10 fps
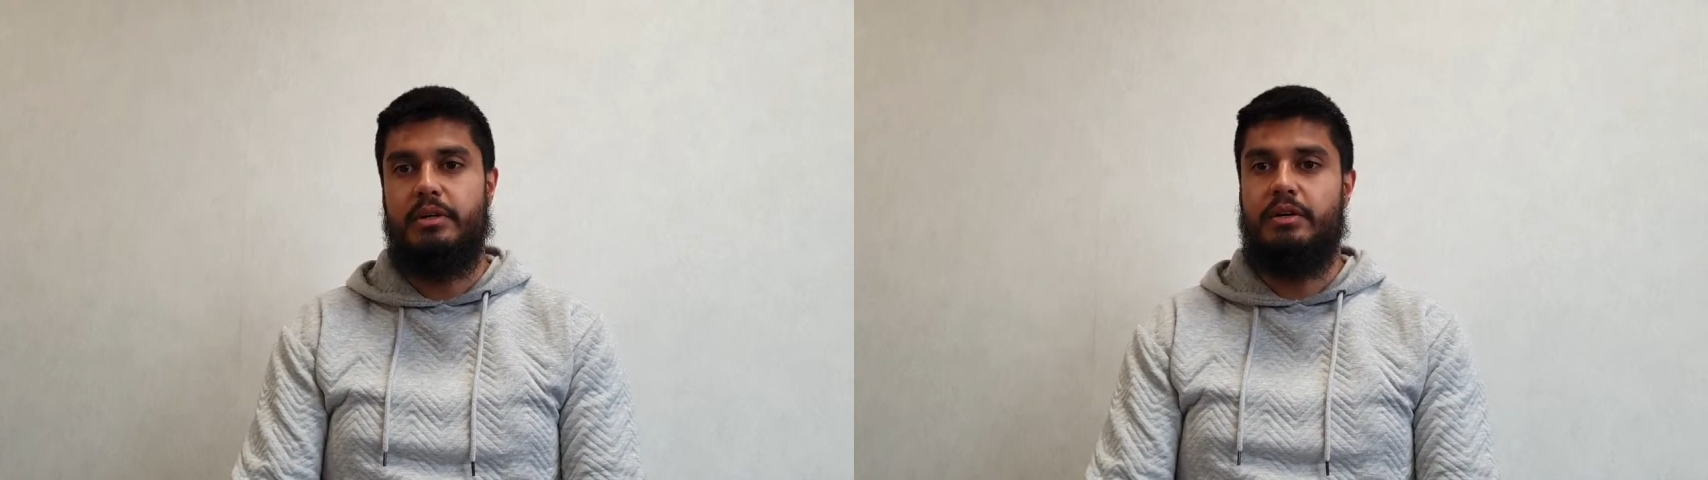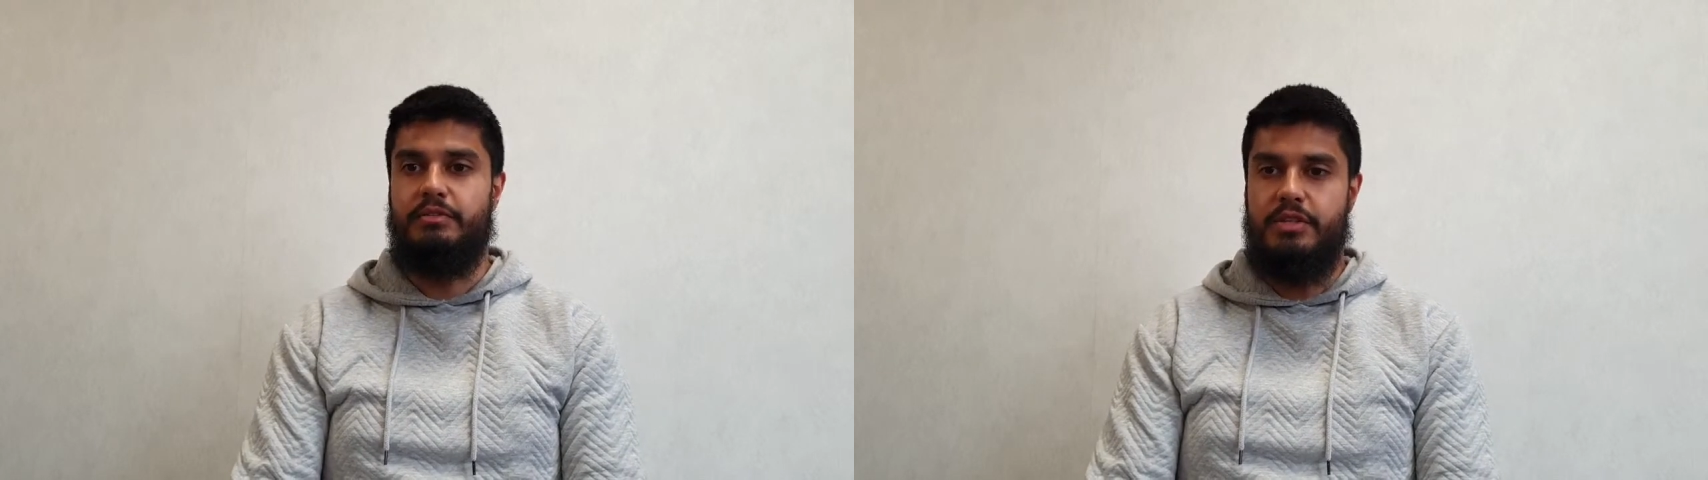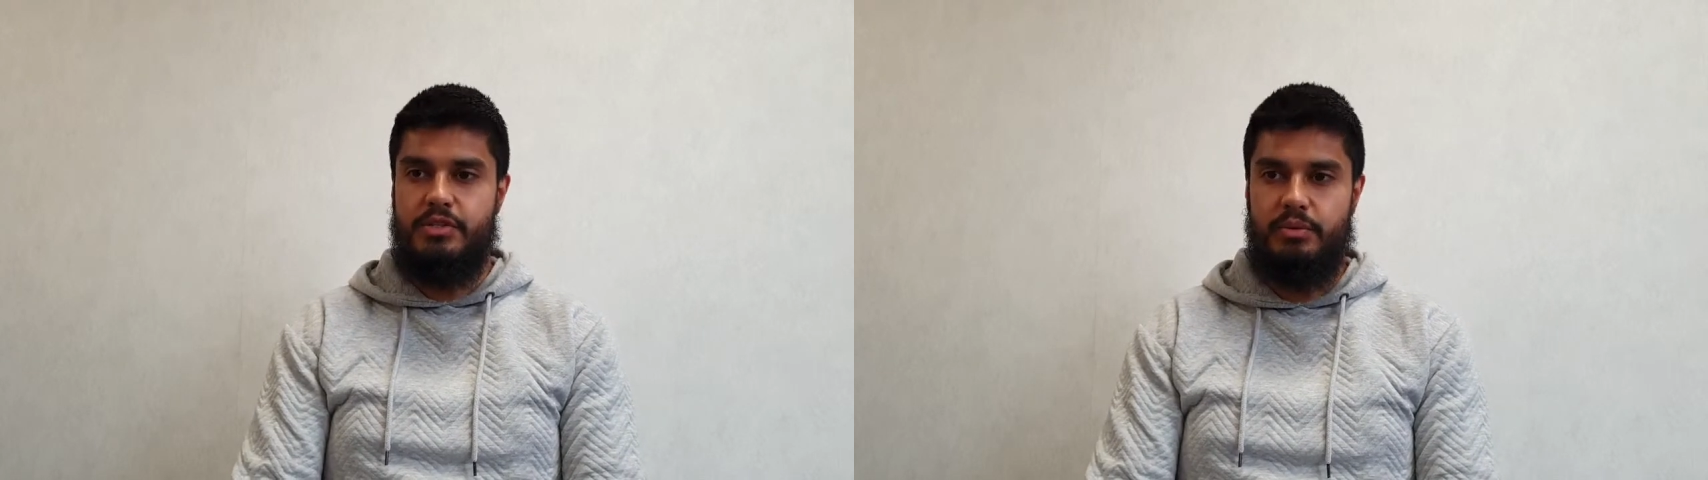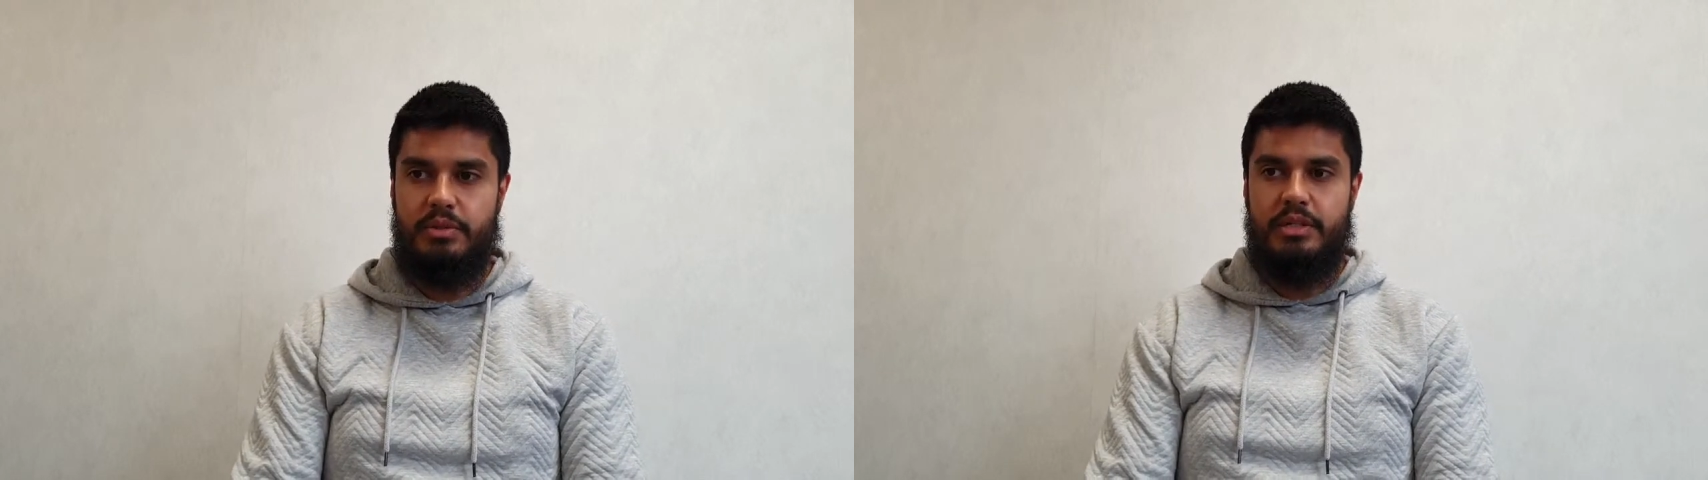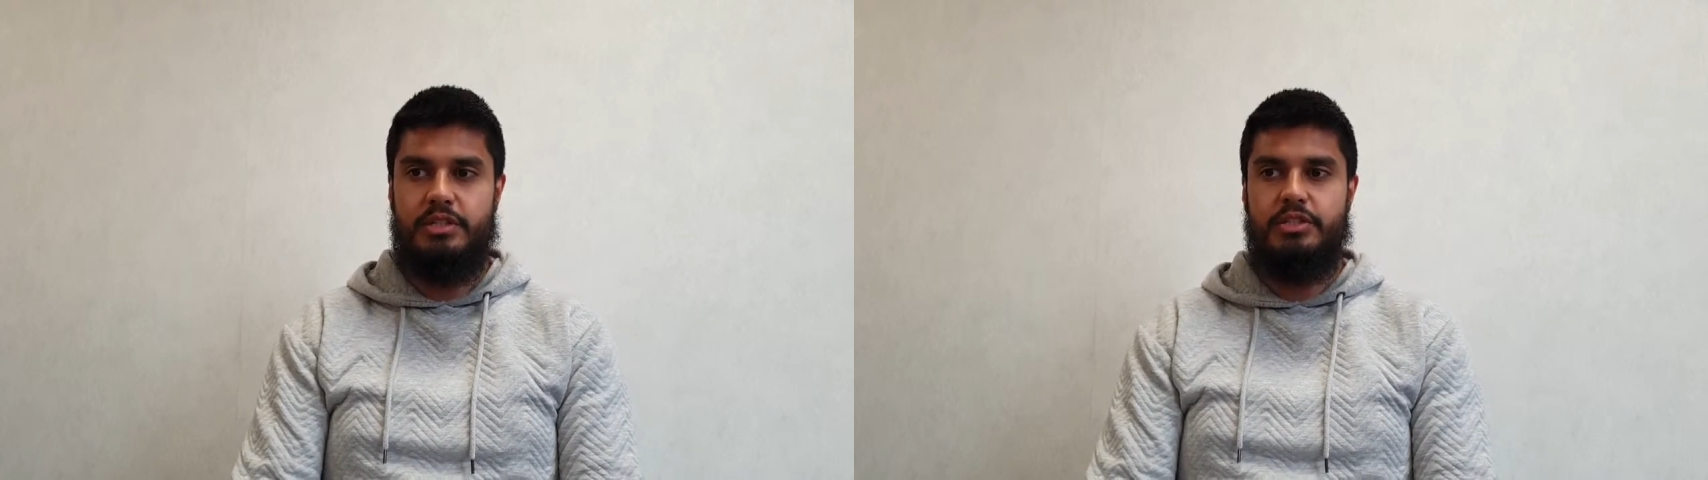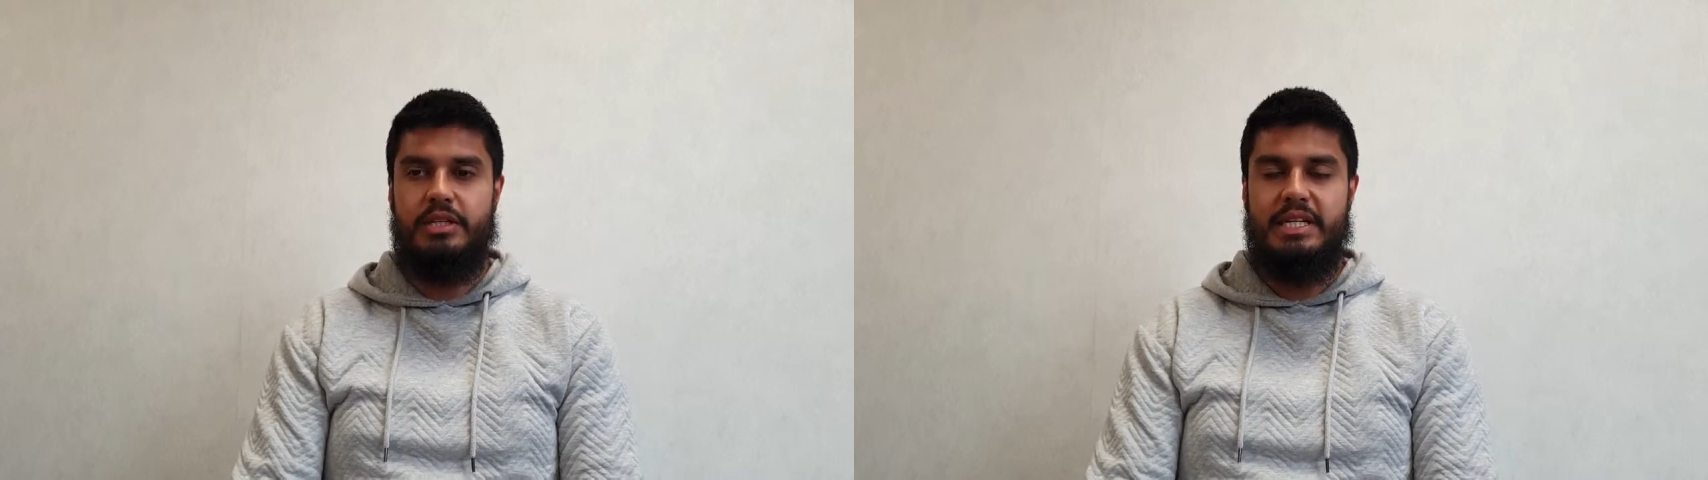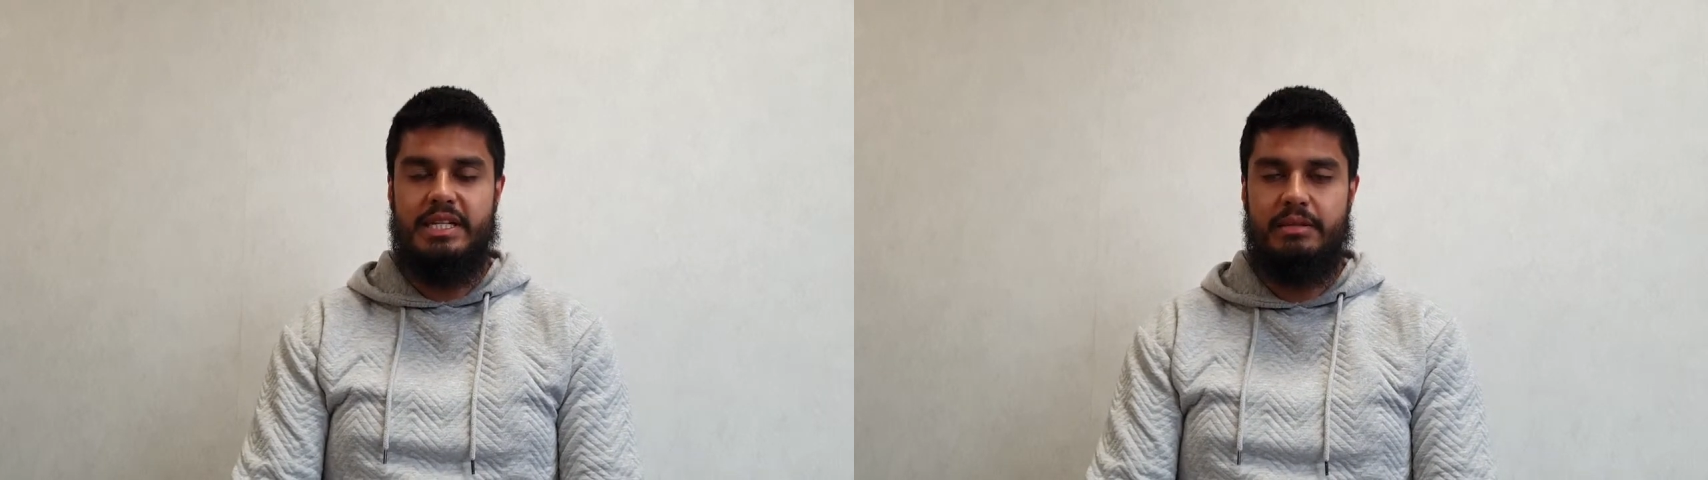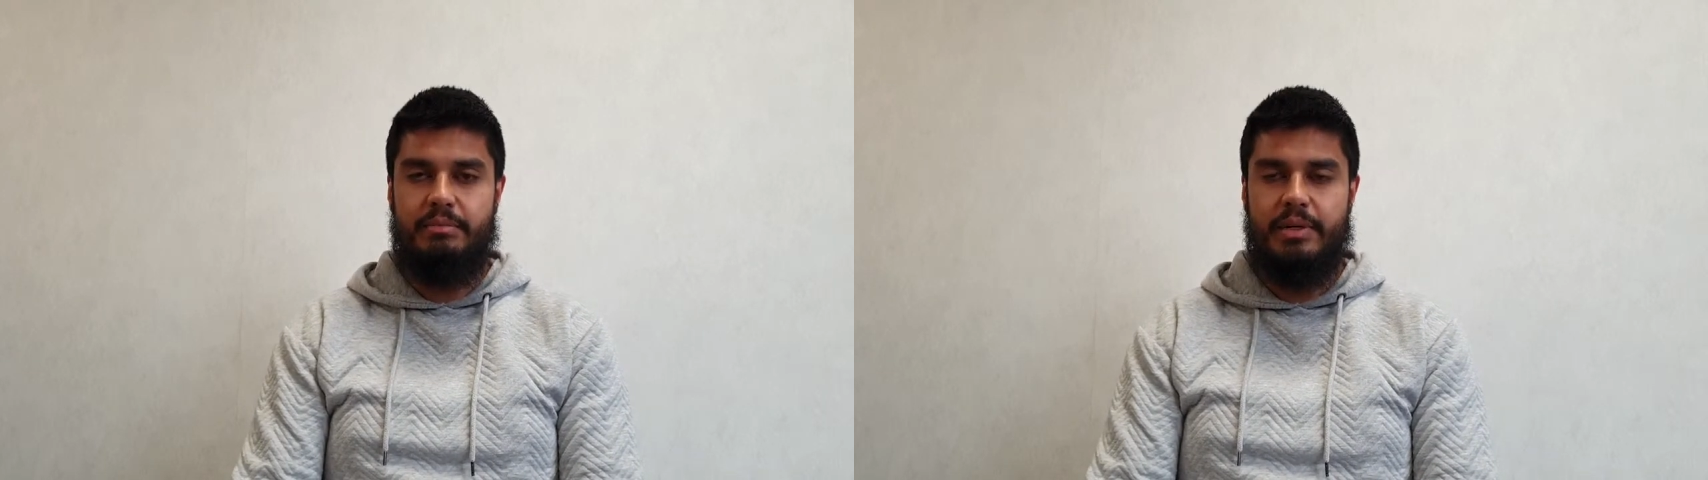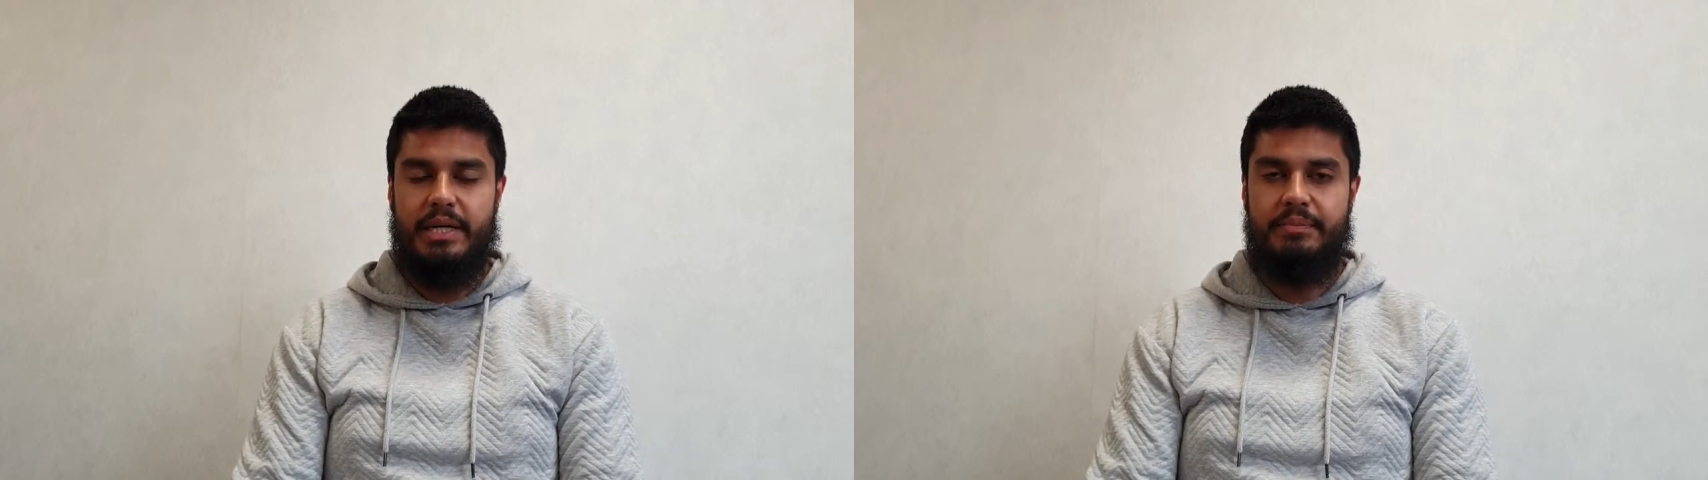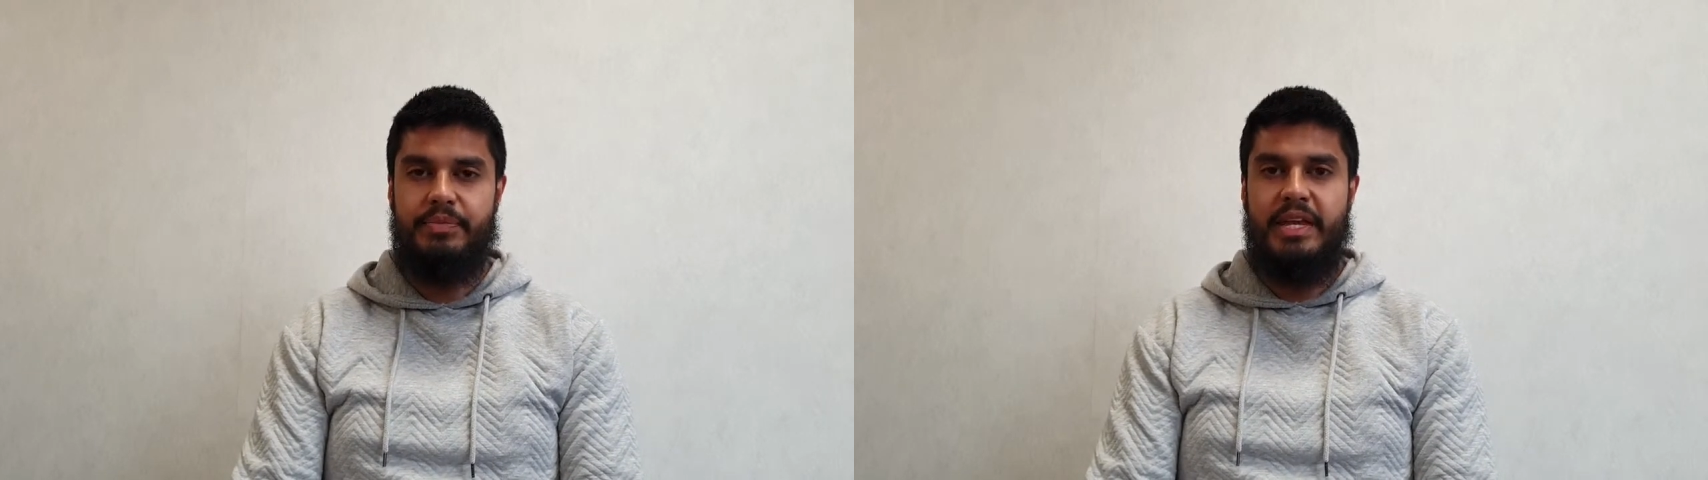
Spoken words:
of the Sunnah should lead the prayer.